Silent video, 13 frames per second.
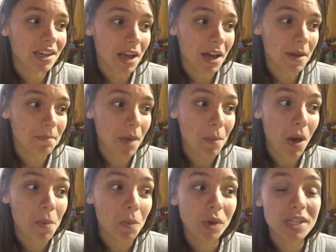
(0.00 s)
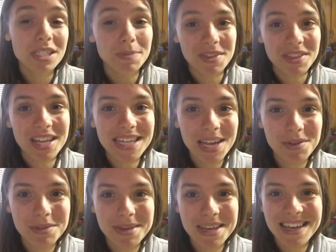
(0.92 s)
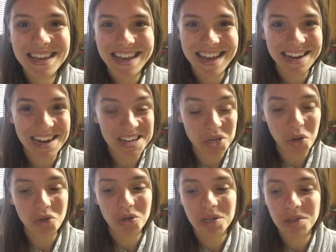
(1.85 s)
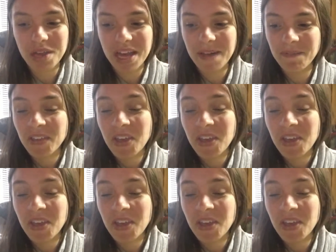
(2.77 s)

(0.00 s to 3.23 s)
My mom wanted to spend that day with me, and I told her that